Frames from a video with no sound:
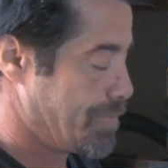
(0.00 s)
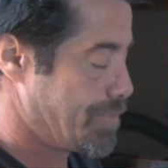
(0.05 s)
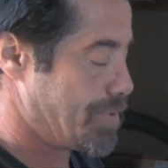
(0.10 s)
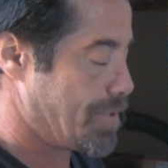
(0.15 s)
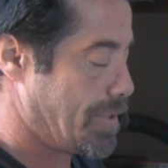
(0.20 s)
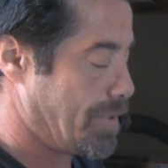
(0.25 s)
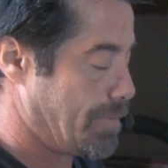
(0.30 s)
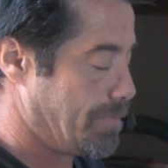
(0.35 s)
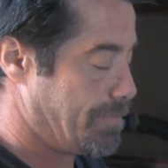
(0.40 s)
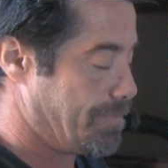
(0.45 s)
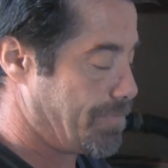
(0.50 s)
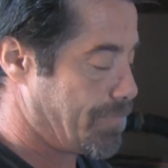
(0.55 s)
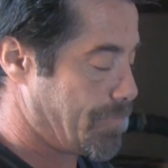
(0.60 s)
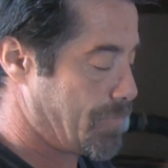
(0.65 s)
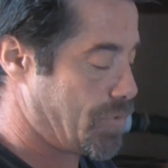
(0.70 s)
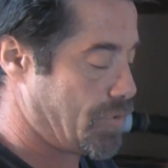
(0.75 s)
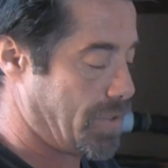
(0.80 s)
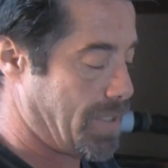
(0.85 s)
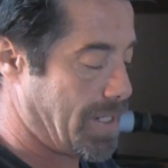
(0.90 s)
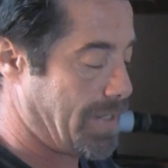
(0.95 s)
so
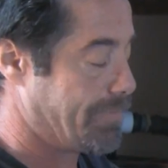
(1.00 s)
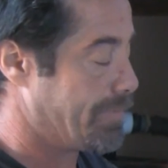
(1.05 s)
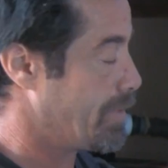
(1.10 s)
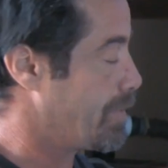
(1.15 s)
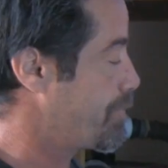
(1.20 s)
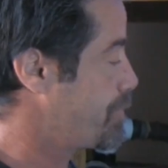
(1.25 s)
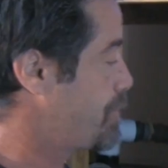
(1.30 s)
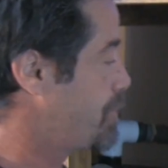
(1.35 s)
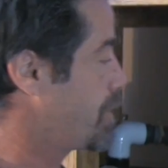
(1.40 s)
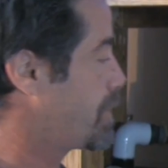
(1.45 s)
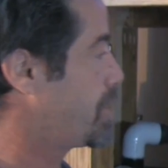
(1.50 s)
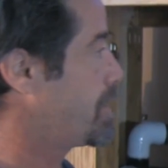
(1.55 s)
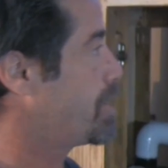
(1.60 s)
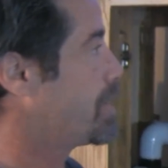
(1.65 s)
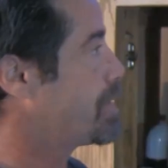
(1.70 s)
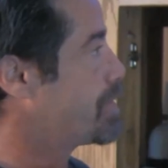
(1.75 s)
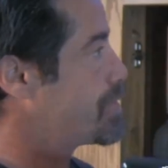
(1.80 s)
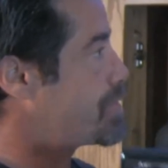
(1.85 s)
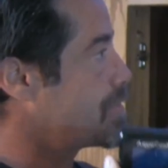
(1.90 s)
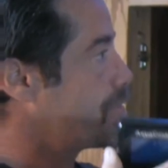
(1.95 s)
should have enough
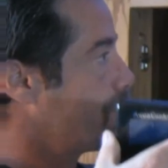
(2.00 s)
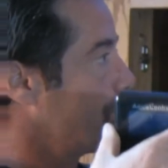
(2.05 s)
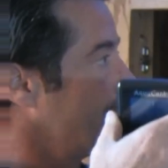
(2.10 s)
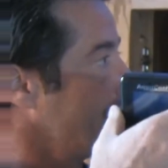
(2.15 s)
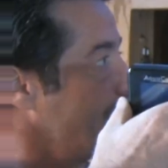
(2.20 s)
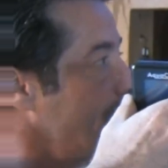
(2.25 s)
stickiness